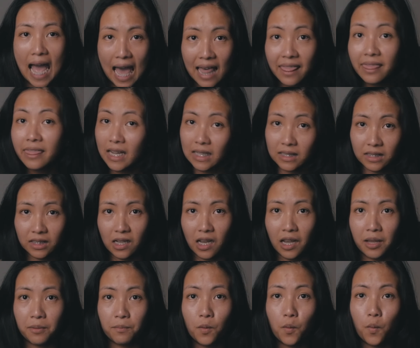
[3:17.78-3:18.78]
at that
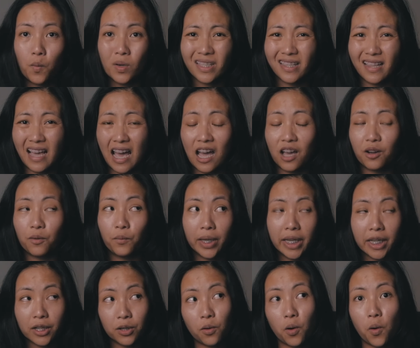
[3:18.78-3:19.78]
time was that we
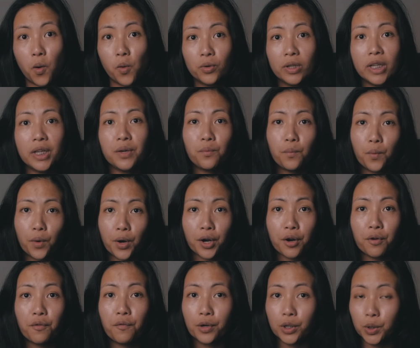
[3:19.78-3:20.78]
can only
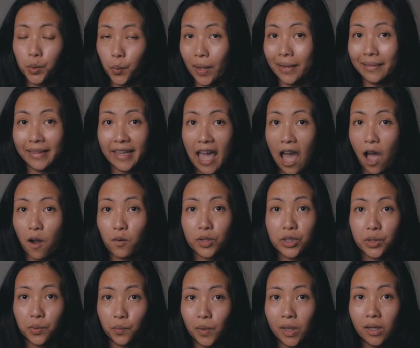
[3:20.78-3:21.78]
work for 20
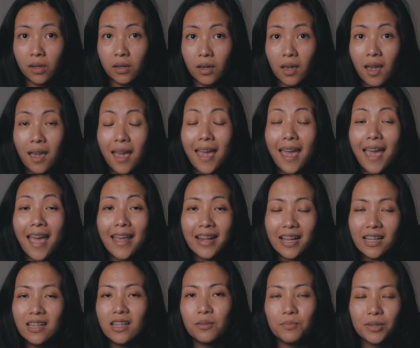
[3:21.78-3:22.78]
hours a week and
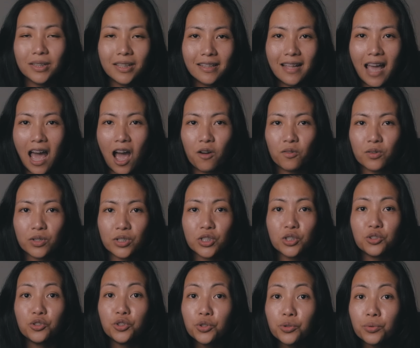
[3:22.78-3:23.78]
unlimited
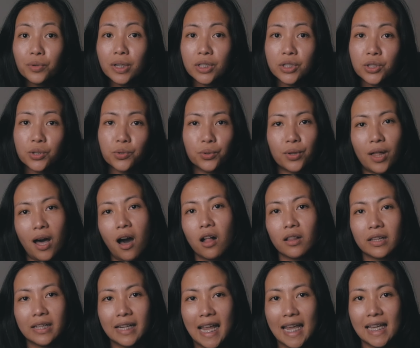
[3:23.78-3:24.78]
hours during school
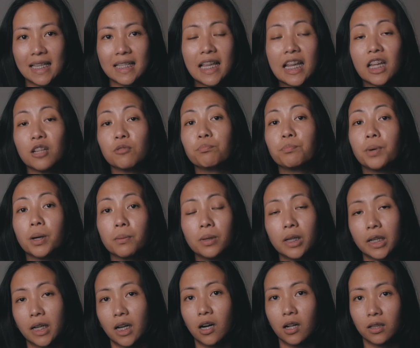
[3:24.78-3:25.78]
holidays and
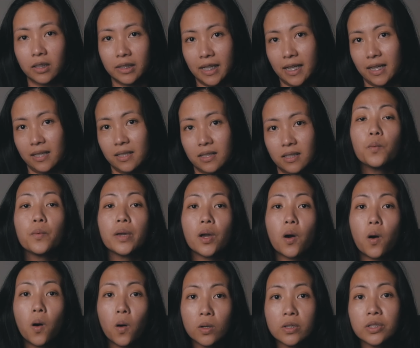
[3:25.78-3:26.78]
public holidays.
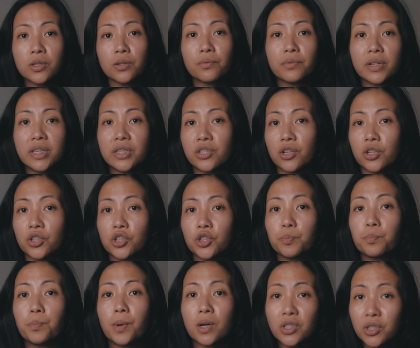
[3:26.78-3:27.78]
We also
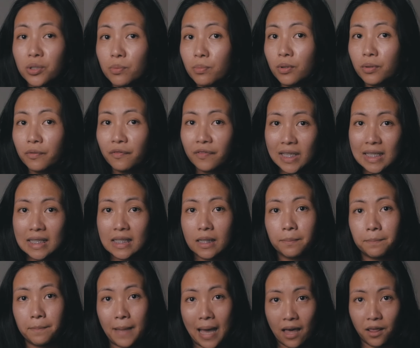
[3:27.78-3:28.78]
researched possible
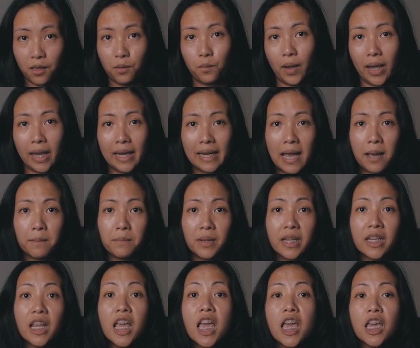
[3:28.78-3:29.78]
visa pathway namin